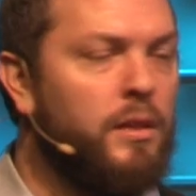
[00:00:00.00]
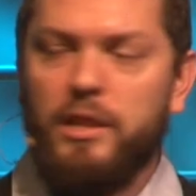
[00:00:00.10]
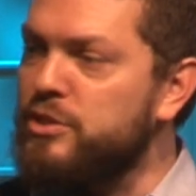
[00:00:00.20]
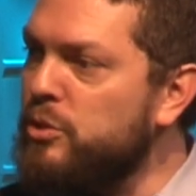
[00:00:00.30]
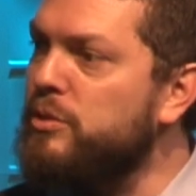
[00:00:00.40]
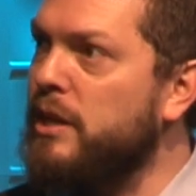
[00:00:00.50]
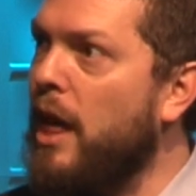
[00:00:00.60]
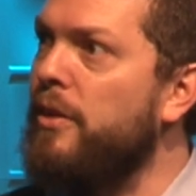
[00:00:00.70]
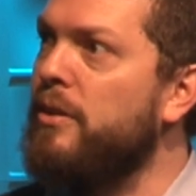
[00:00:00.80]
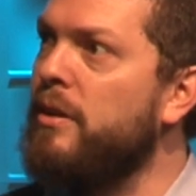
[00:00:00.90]
Let's do it
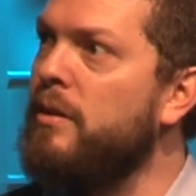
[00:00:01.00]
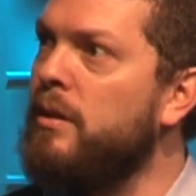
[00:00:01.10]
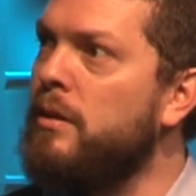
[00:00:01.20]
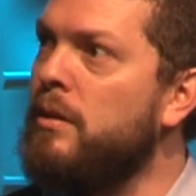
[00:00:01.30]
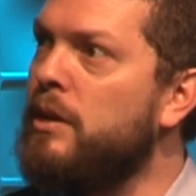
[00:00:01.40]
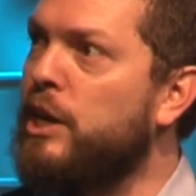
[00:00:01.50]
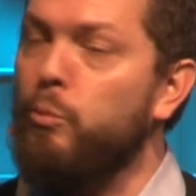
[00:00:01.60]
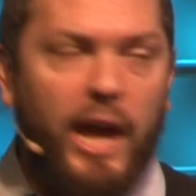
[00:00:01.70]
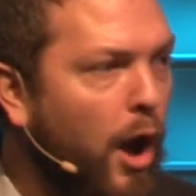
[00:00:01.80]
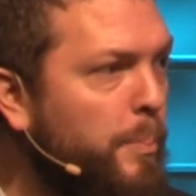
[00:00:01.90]
together. Can
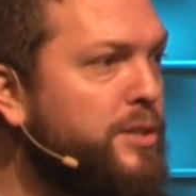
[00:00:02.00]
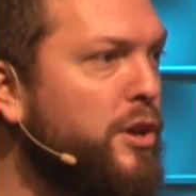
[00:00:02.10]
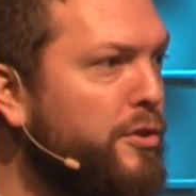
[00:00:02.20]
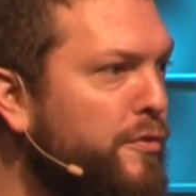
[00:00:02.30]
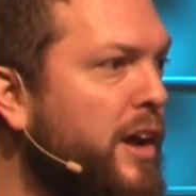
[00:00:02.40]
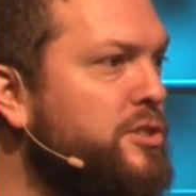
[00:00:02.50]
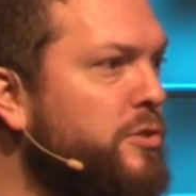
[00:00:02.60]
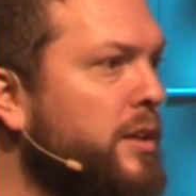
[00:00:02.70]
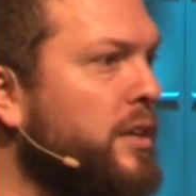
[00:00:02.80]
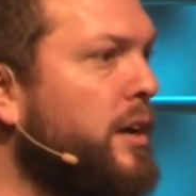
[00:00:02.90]
we help each other find
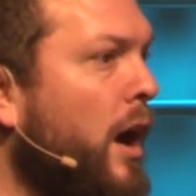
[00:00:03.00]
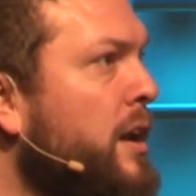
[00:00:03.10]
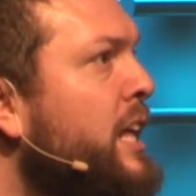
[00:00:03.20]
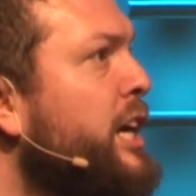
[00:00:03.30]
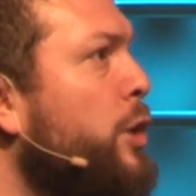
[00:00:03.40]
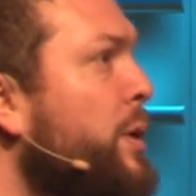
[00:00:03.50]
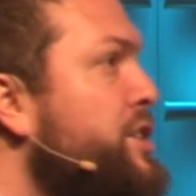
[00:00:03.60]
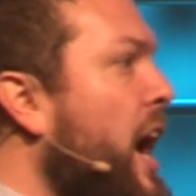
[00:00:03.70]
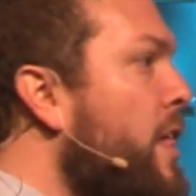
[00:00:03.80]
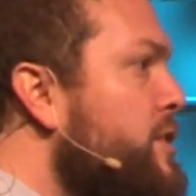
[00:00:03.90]
strength in God? Can we
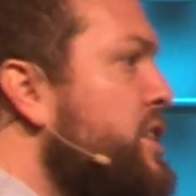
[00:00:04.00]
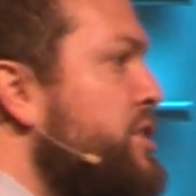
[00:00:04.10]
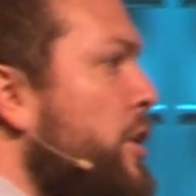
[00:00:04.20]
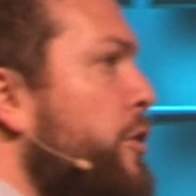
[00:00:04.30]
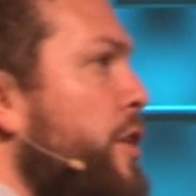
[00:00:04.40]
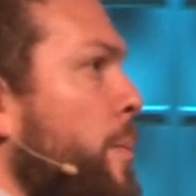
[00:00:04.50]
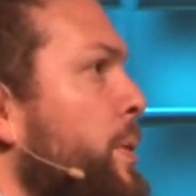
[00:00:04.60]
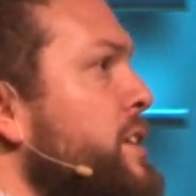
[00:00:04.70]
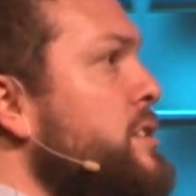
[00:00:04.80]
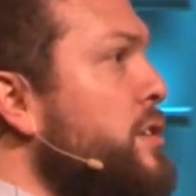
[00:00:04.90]
challenge each other in our
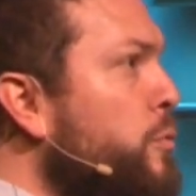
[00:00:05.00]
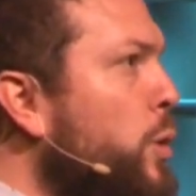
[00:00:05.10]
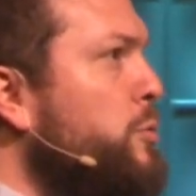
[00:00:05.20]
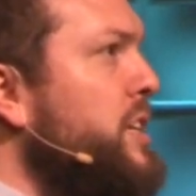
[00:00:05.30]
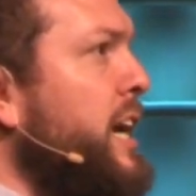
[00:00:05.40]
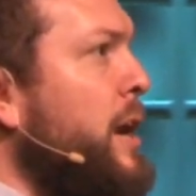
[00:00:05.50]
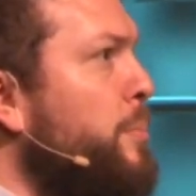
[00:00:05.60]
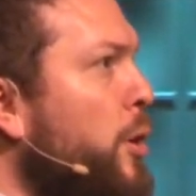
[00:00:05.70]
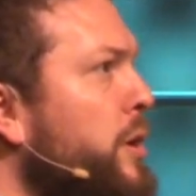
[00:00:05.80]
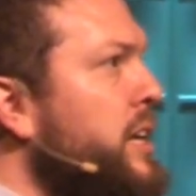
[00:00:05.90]
places of wounding and
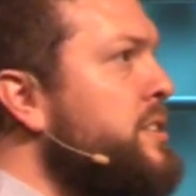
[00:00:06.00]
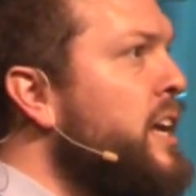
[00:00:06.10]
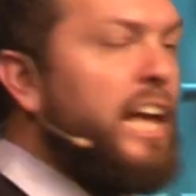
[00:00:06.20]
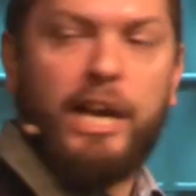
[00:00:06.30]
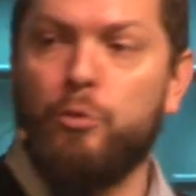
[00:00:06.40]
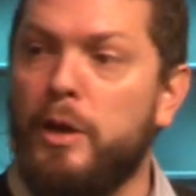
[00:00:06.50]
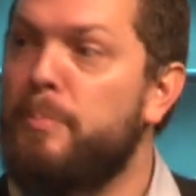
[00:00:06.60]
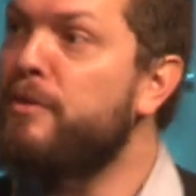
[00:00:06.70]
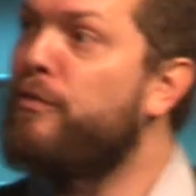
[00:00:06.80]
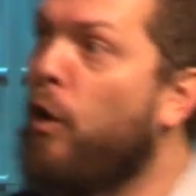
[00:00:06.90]
brokenness? Can we
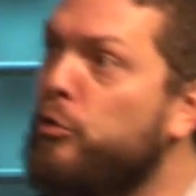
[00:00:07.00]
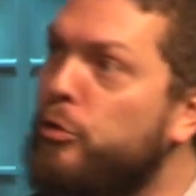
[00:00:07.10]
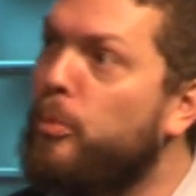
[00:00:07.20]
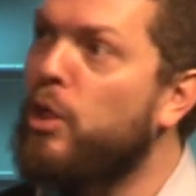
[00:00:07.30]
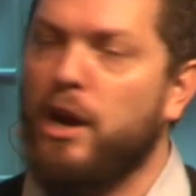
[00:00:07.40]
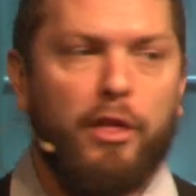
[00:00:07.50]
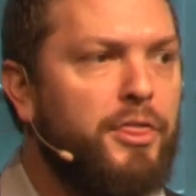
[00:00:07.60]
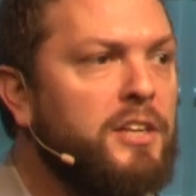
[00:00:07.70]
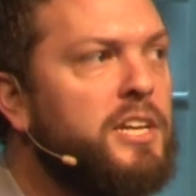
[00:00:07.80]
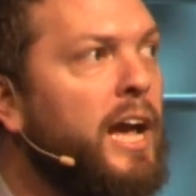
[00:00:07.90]
be vulnerable and
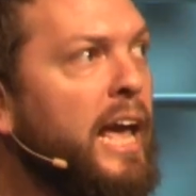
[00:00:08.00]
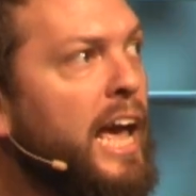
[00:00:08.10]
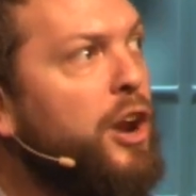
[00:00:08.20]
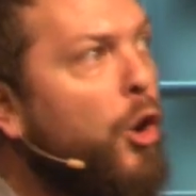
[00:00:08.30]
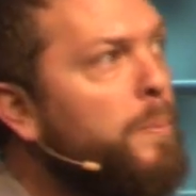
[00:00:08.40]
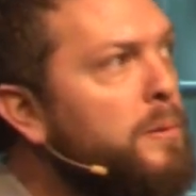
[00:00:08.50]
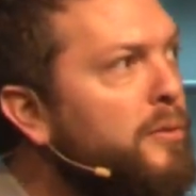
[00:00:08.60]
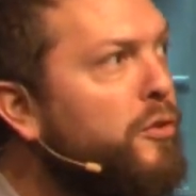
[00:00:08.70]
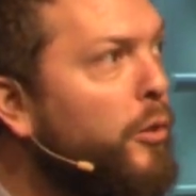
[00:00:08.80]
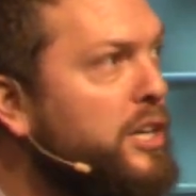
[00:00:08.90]
authentic and open
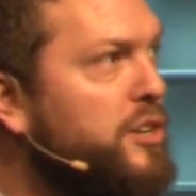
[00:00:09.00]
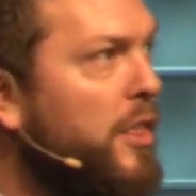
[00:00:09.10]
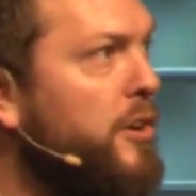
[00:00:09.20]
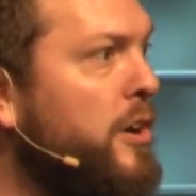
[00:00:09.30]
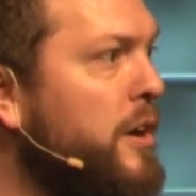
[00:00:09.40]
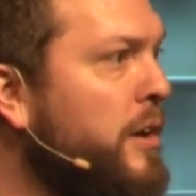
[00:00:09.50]
before each other?